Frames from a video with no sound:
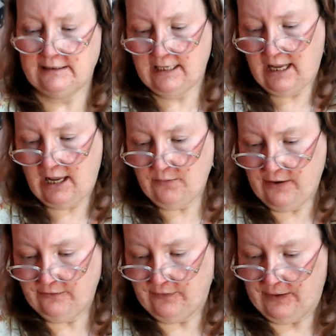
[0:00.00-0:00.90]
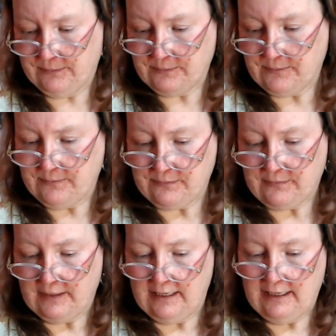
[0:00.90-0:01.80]
However,
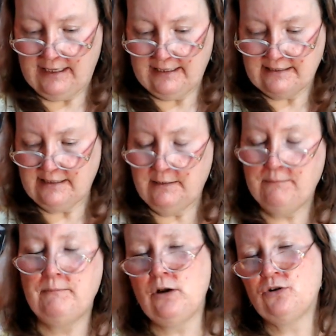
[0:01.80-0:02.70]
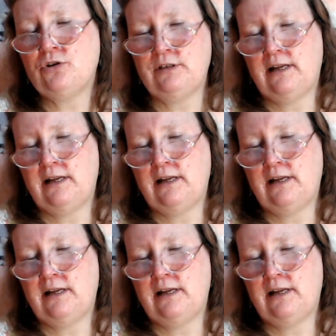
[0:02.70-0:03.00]
it's the emotional